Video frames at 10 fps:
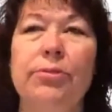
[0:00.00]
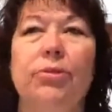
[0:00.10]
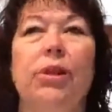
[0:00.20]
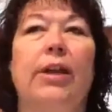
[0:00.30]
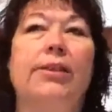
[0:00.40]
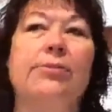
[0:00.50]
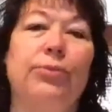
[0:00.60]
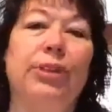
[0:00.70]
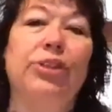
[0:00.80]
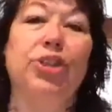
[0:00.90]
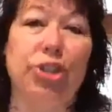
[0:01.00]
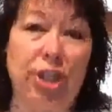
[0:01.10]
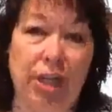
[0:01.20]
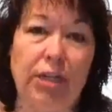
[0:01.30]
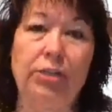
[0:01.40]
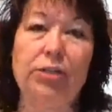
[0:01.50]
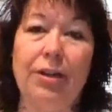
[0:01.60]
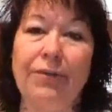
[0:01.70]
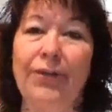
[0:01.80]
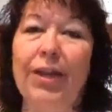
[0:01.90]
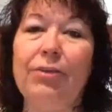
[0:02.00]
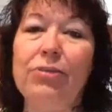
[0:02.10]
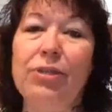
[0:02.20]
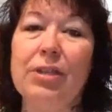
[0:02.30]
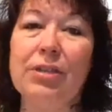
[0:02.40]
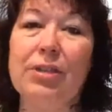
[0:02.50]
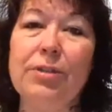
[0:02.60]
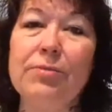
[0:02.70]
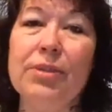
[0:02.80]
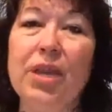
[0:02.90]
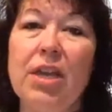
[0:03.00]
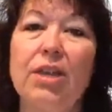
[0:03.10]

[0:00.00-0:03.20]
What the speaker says: or as we change our value systems,